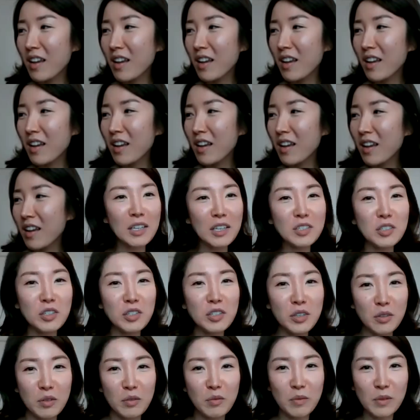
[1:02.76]
her
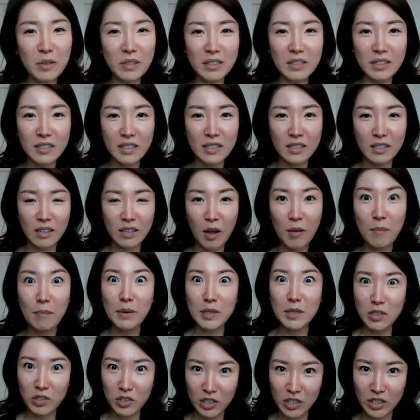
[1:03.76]
major was
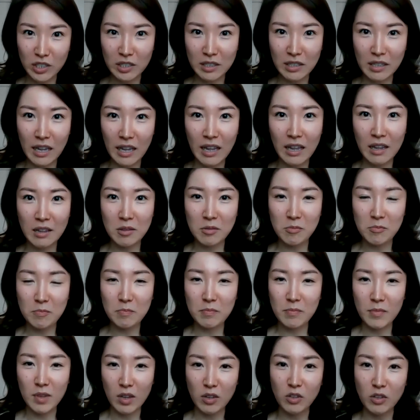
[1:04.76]
composition at
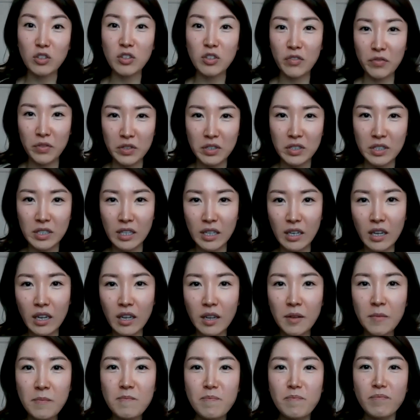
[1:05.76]

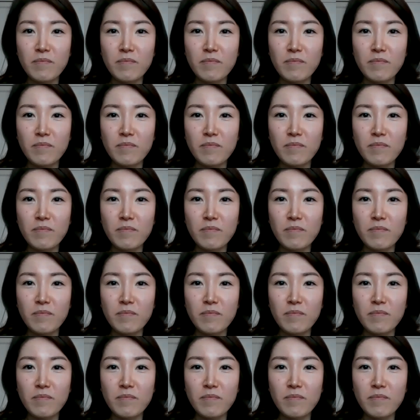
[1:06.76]
university.